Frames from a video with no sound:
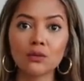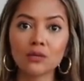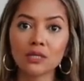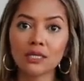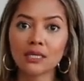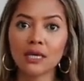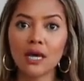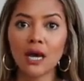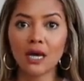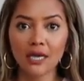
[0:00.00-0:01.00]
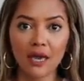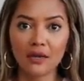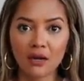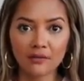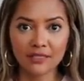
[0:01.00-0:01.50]
cool look.
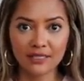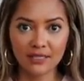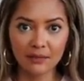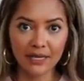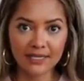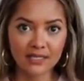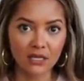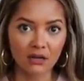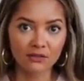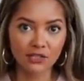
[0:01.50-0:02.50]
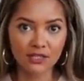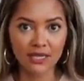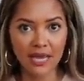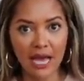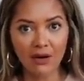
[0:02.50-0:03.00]
Again, obviously by itself, just
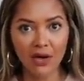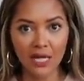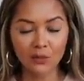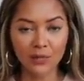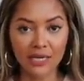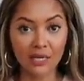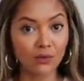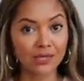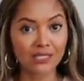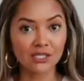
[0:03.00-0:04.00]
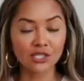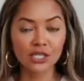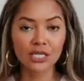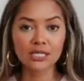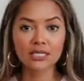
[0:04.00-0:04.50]
like how I'm wearing it with these
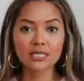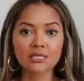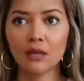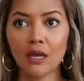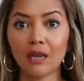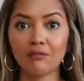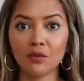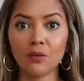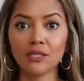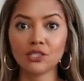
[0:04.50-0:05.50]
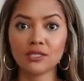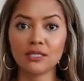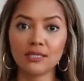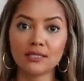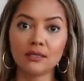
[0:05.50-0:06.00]
jeans. Everyone just
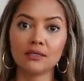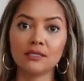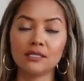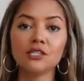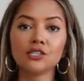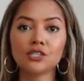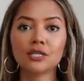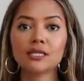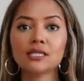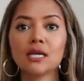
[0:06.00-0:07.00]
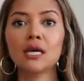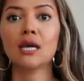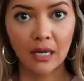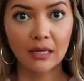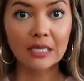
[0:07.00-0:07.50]
needs a good t-shirt,
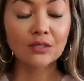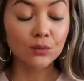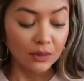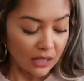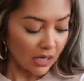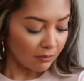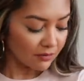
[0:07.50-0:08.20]
and then it's really